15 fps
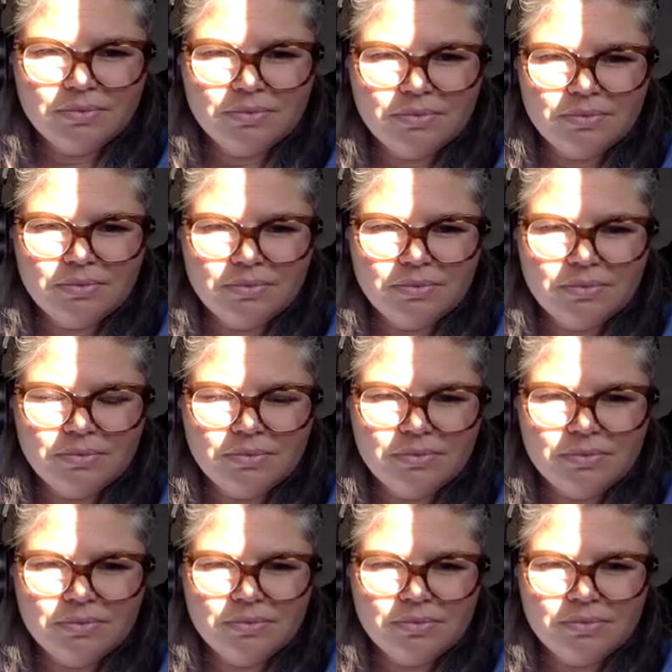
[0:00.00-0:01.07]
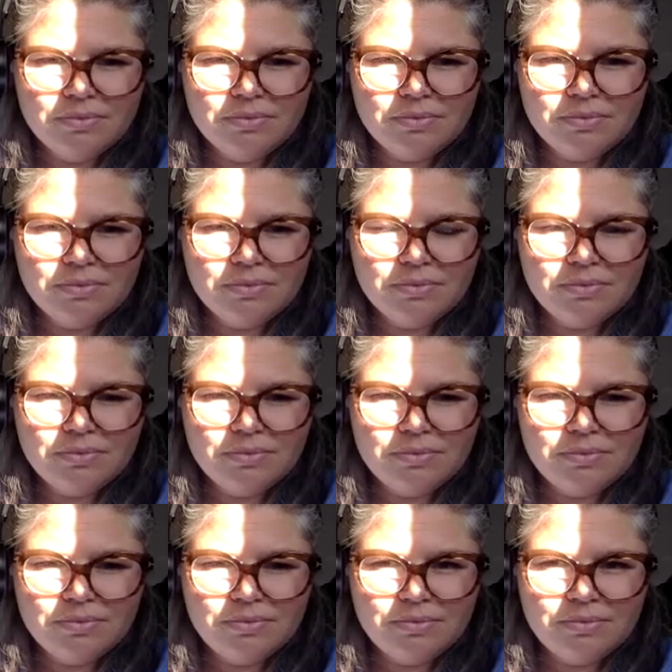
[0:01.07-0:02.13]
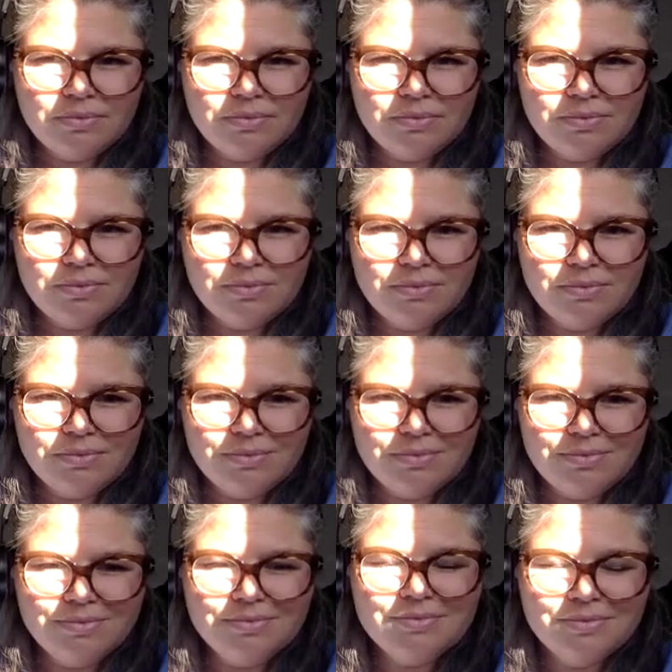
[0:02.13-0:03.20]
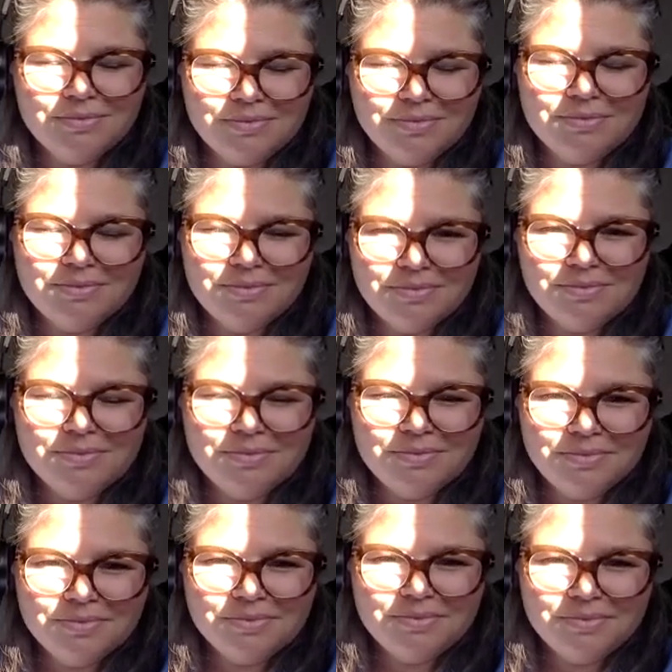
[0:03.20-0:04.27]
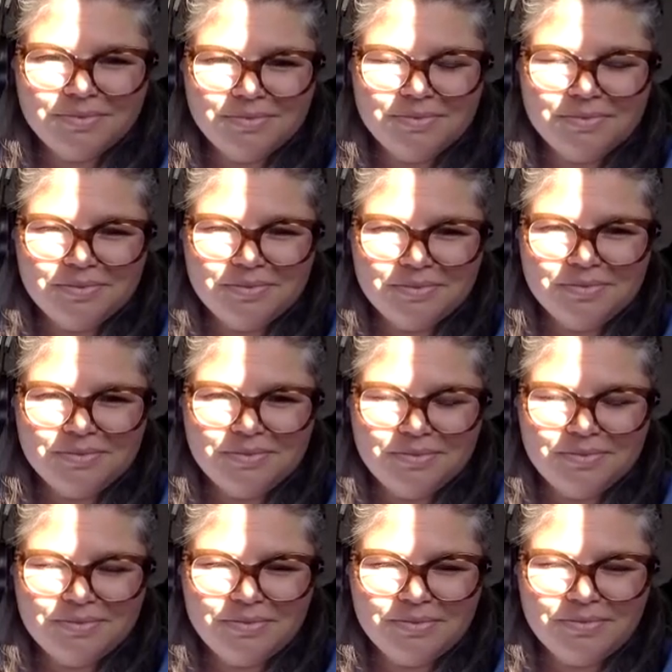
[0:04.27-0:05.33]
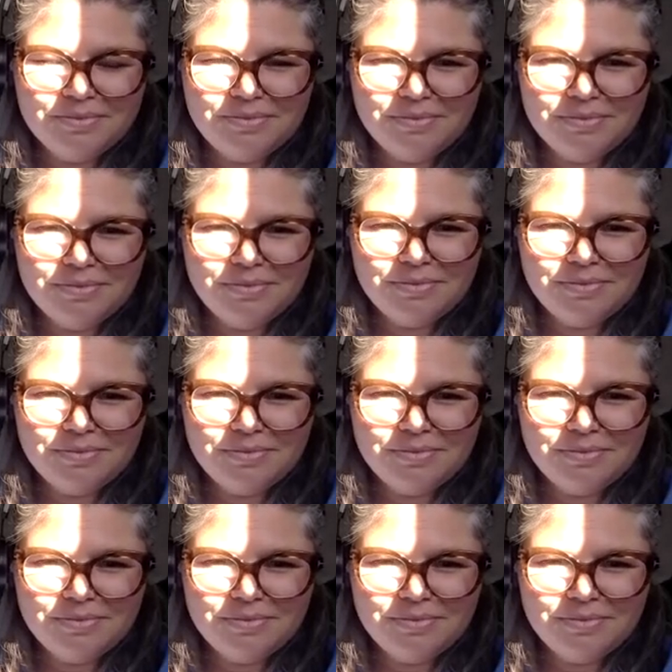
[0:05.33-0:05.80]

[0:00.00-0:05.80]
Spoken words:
(silent)